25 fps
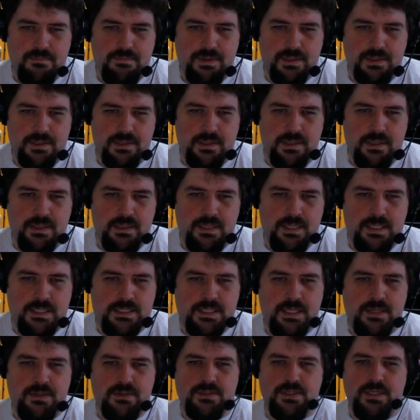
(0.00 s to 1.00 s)
it
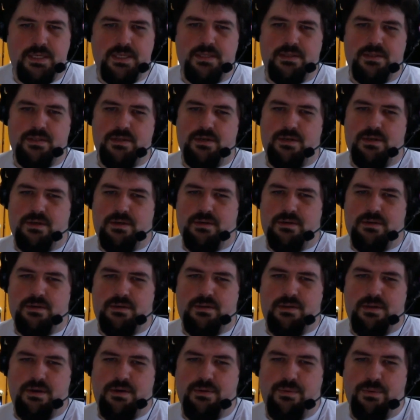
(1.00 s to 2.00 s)
sounds like they're
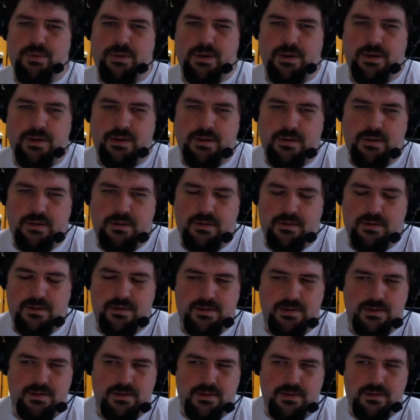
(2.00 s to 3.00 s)
doing
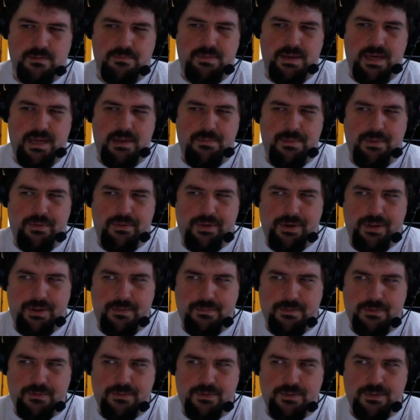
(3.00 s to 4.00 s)
compatibility
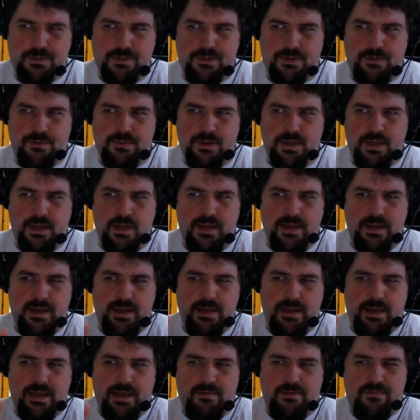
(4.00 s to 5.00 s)
between the two.
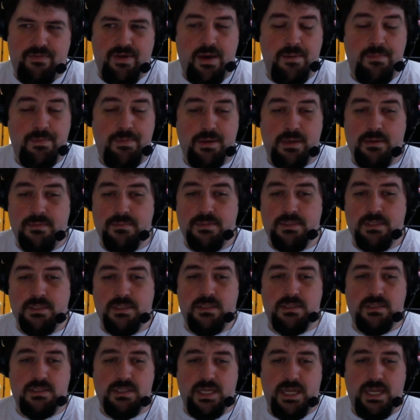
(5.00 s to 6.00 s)
If that becomes
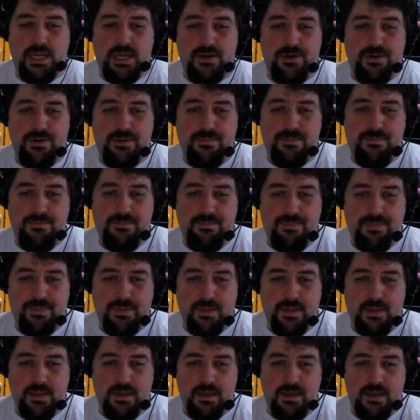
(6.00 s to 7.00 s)
its standard,
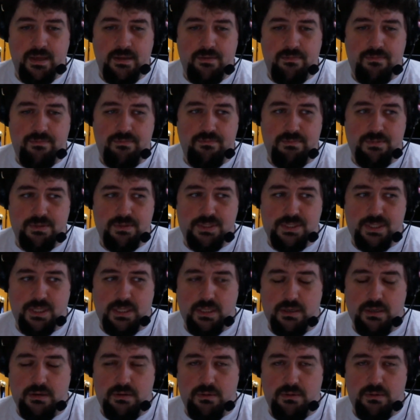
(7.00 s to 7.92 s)
if Mozilla